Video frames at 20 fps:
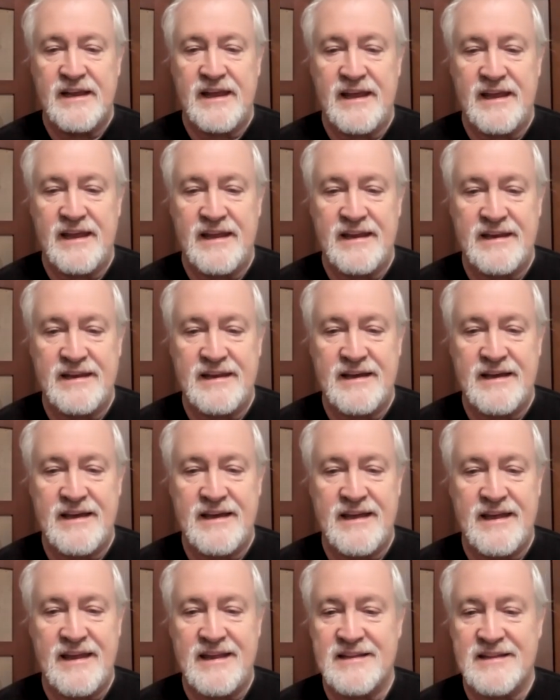and
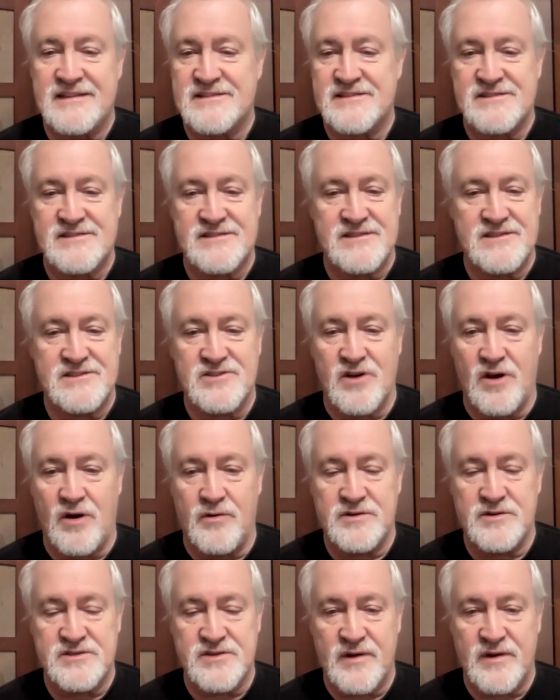uh, it's it's
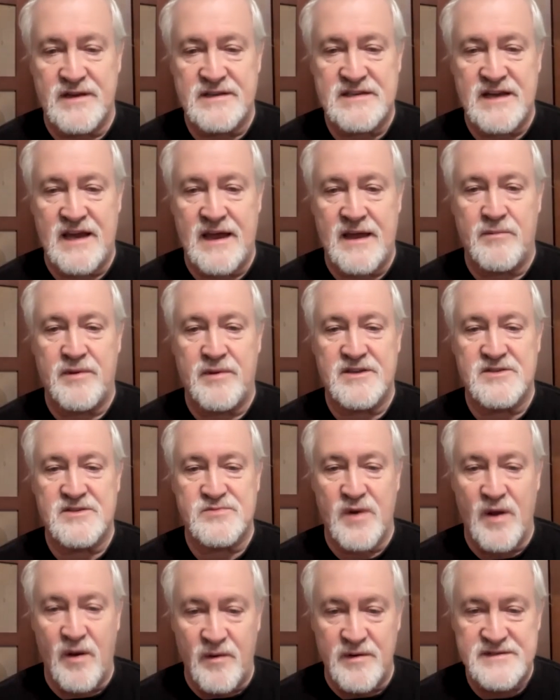always a great time
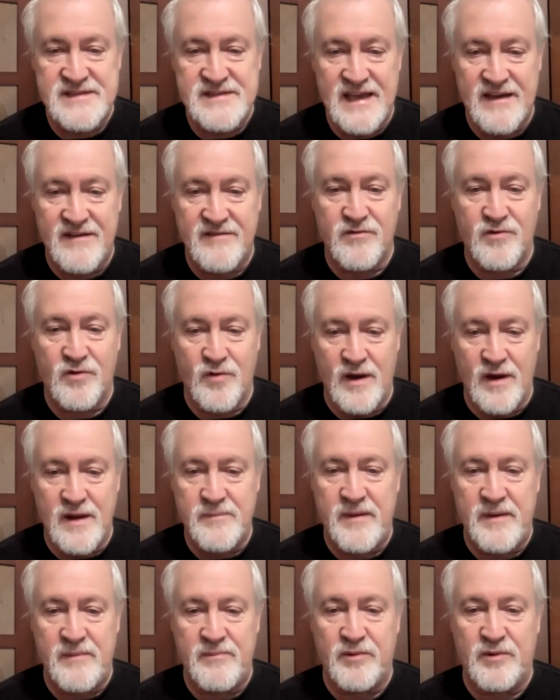because we always have
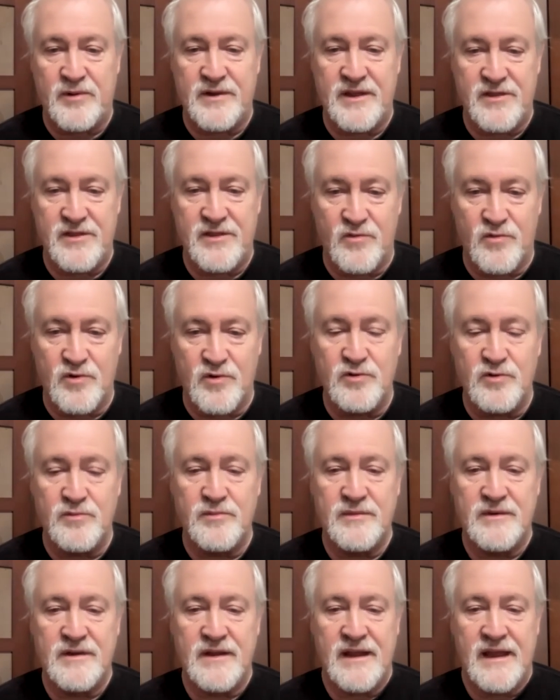great people in the
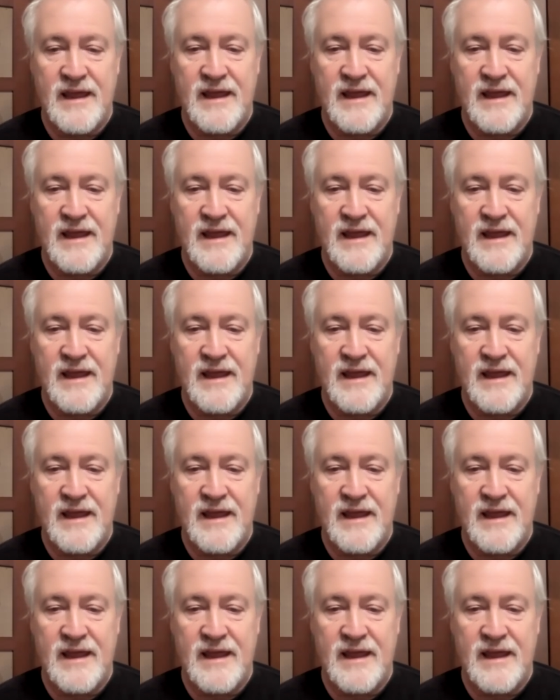room,